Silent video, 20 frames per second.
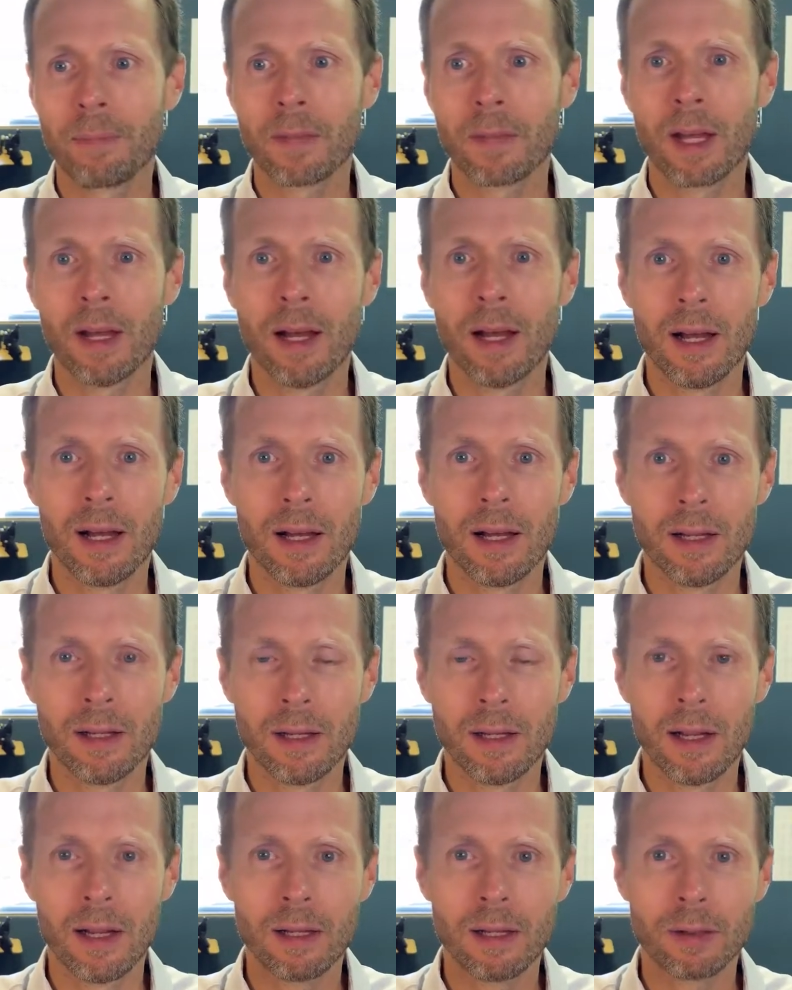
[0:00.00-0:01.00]

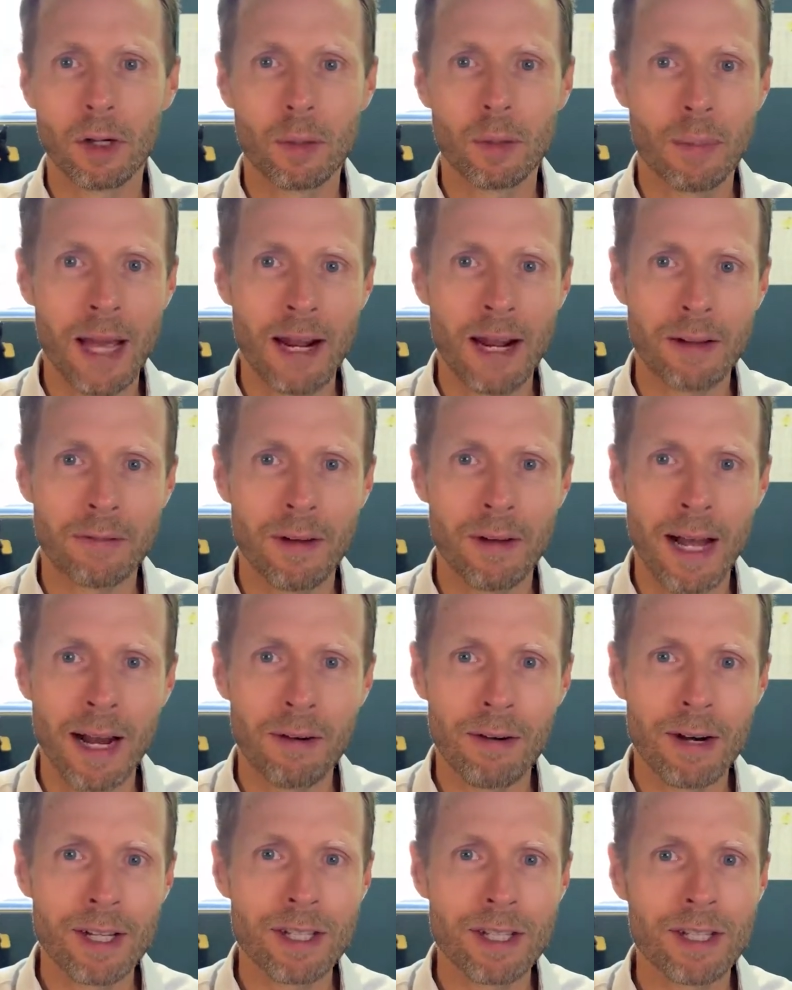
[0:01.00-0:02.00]
herpetic
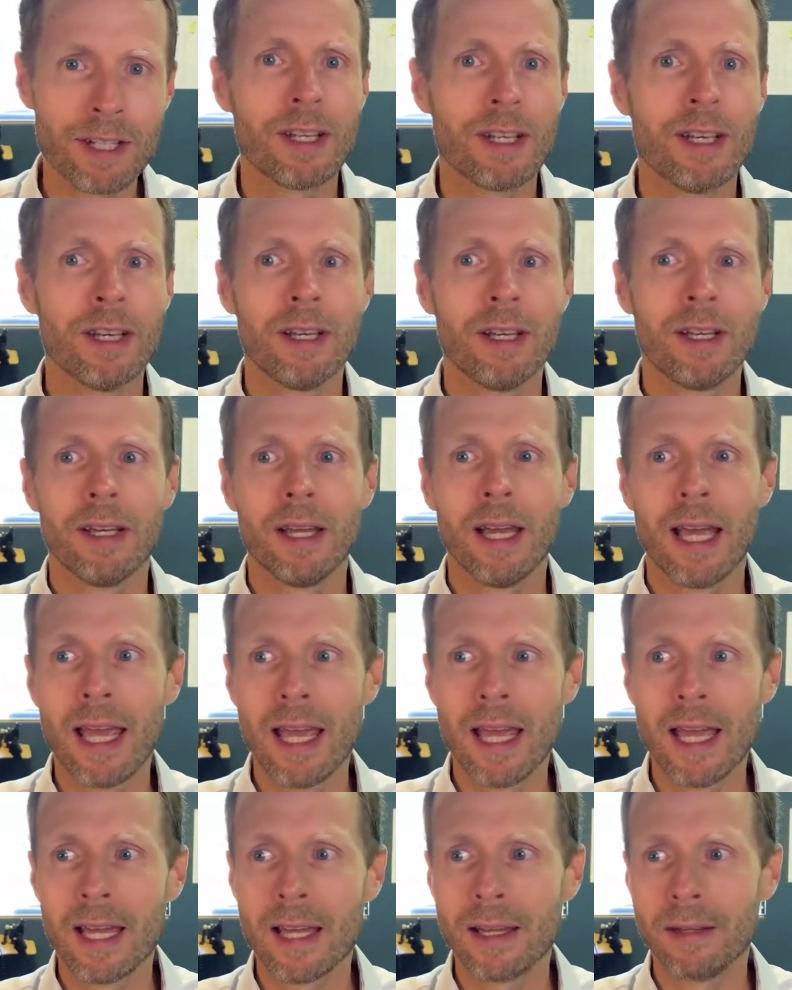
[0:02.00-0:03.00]
virus
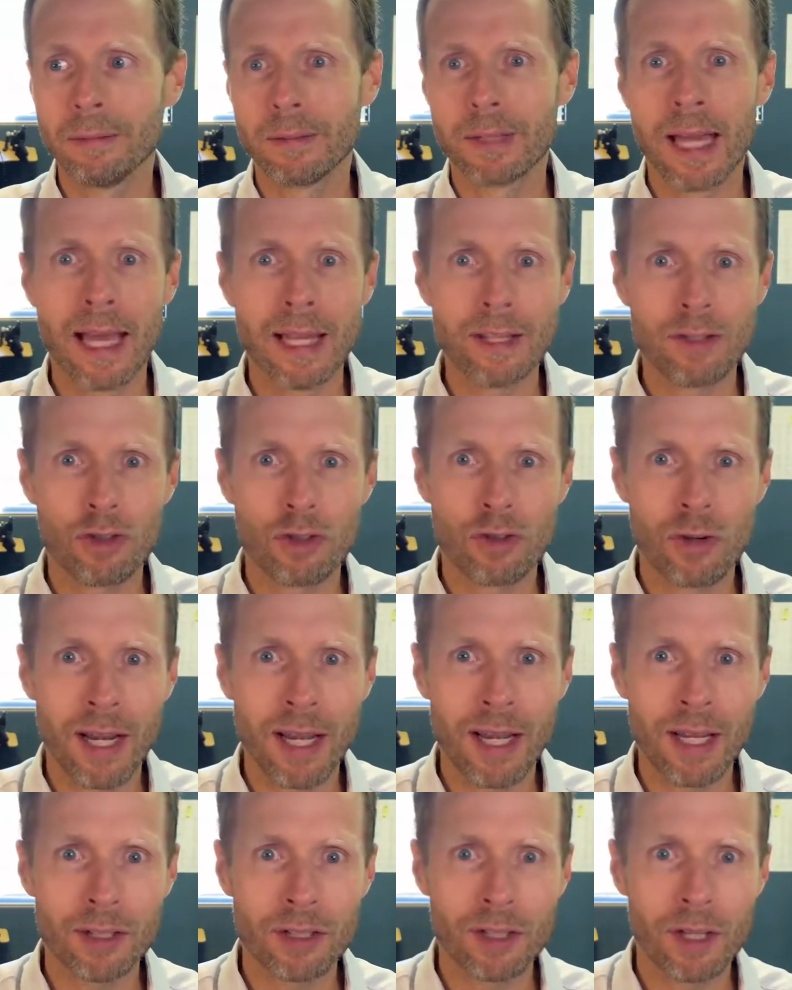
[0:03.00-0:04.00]
and 10
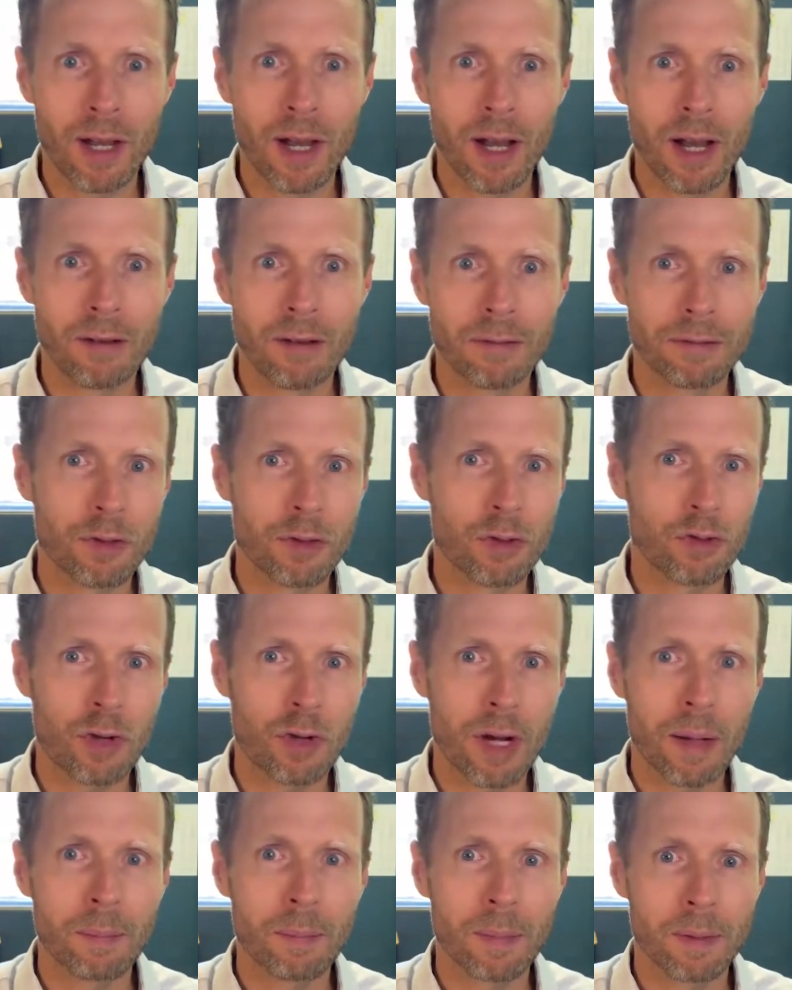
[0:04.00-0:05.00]
strains of
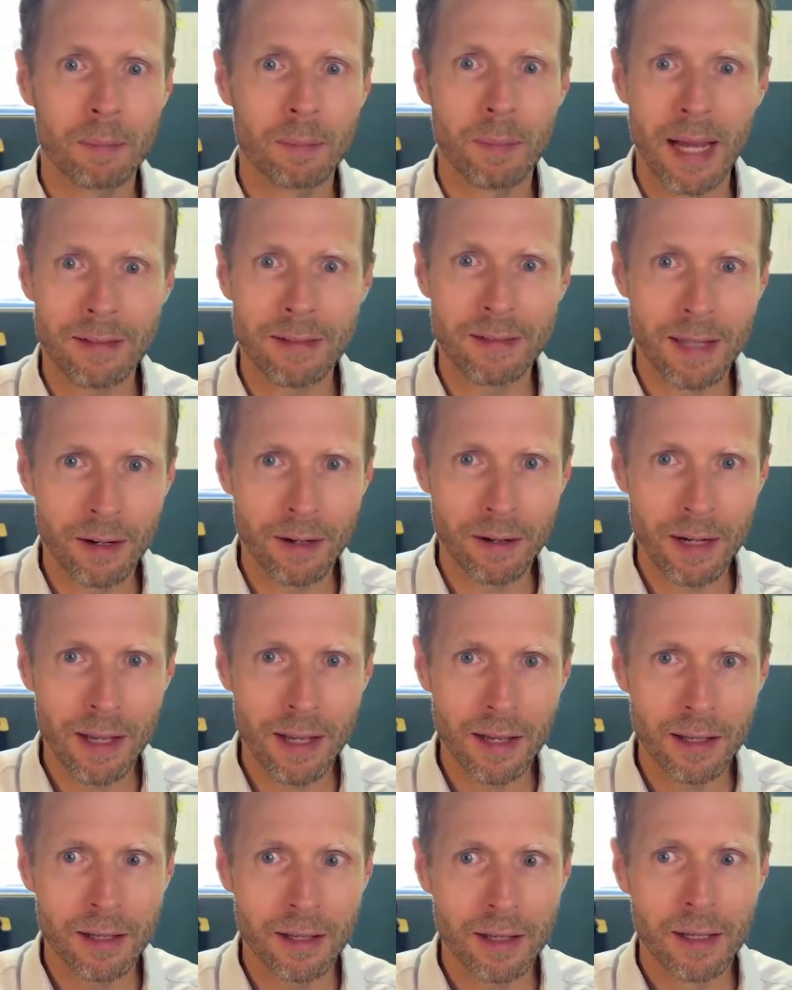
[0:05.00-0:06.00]
strep
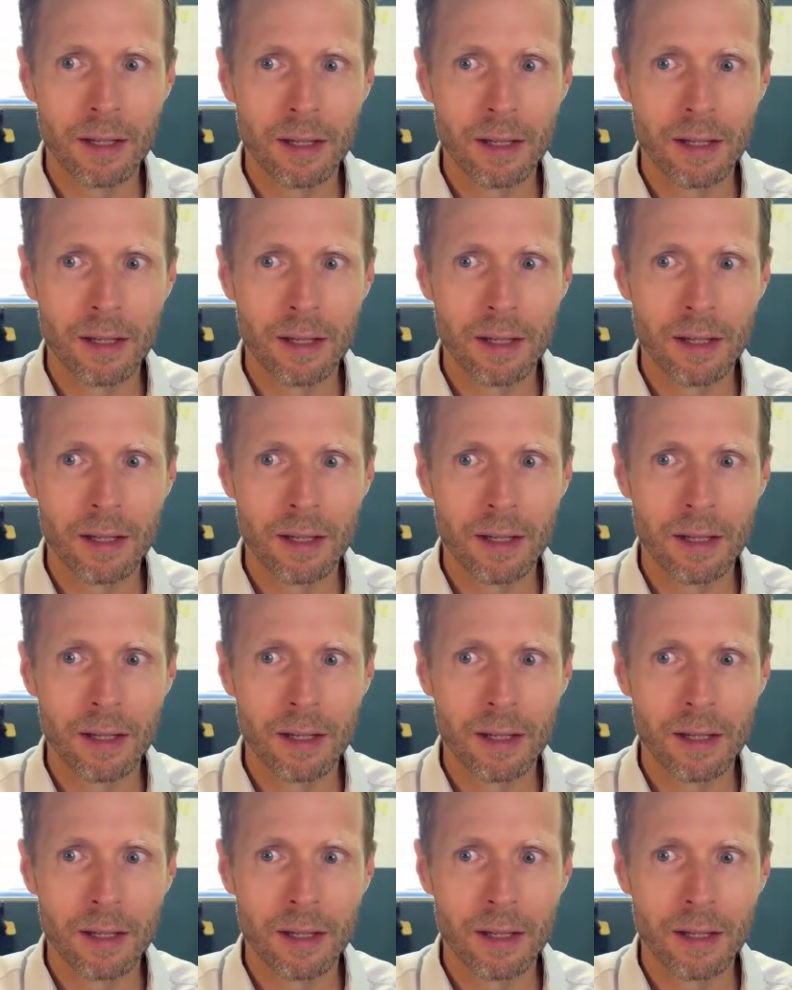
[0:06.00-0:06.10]
bacteria,